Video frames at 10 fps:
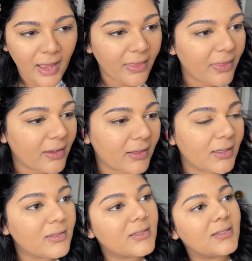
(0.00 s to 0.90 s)
I think
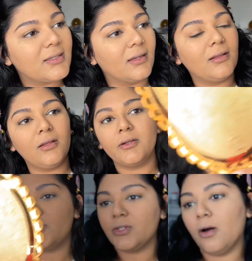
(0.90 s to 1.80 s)
it still
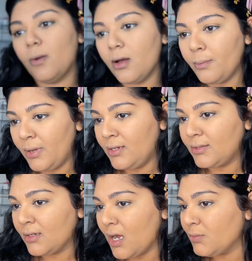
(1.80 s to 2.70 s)
looks so
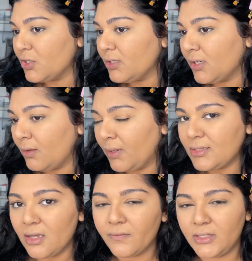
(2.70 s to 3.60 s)
amazing. I'm just looking at
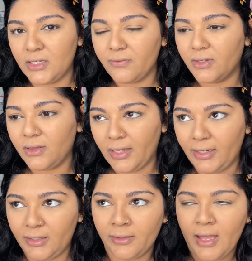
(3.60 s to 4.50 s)
myself in different
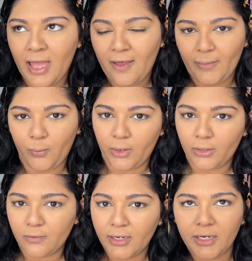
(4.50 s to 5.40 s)
lighting. I have my
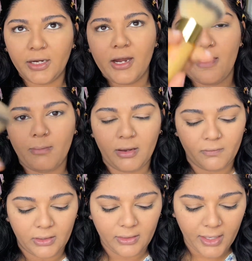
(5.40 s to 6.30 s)
window right here and then my
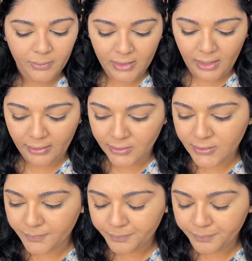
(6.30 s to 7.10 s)
ring light behind.